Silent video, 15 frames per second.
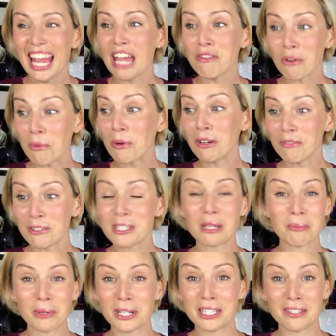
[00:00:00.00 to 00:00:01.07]
if it weren't for
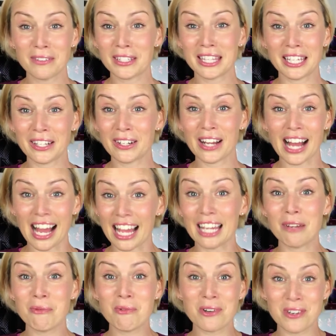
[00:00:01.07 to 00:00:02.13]
Sun Prairie Civic Theater,
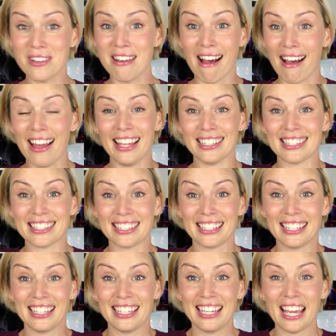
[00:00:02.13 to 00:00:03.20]
I would not
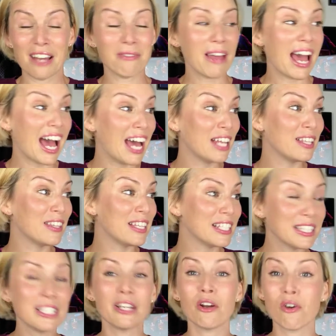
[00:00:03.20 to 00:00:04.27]
have had
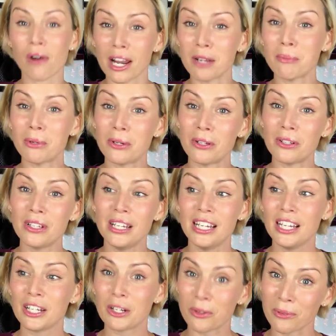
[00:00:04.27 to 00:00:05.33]
this incredible
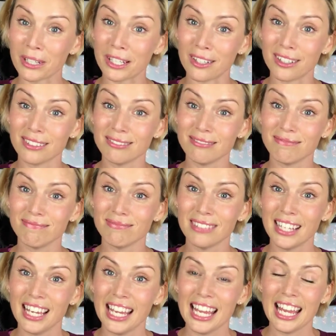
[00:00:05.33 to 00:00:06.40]
career.
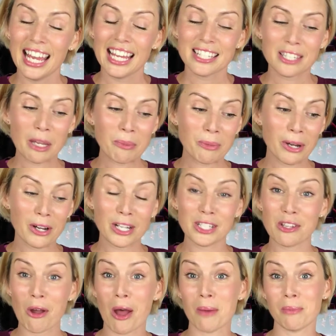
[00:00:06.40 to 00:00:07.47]
Sun Prairie
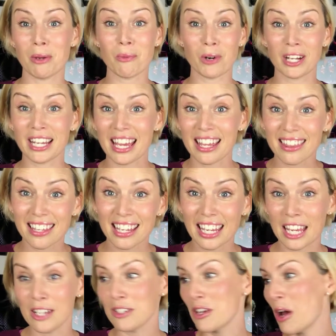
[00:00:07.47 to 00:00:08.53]
taught me work ethic.
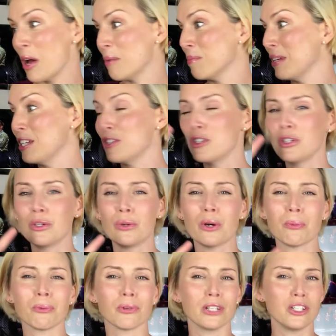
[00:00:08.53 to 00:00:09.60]
It taught me to
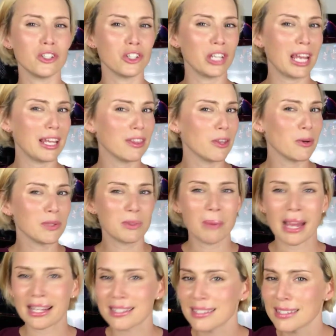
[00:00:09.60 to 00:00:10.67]
appreciate those
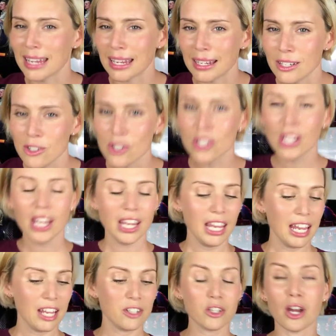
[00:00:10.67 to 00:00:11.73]
backstage.
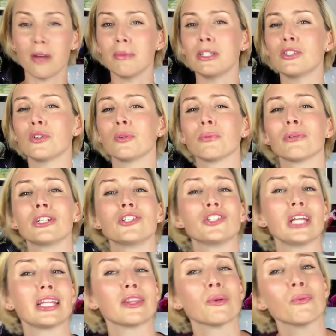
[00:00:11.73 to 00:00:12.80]
It taught me to
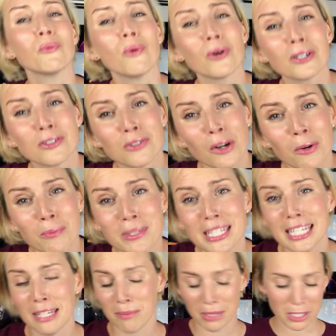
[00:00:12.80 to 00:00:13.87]
appreciate the wardrobe
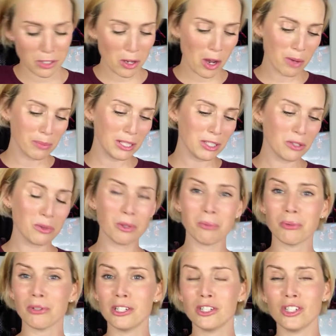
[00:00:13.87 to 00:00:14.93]
team. It taught me to
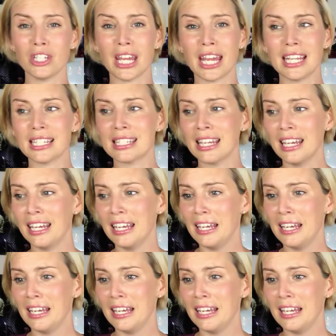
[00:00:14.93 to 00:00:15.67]
appreciate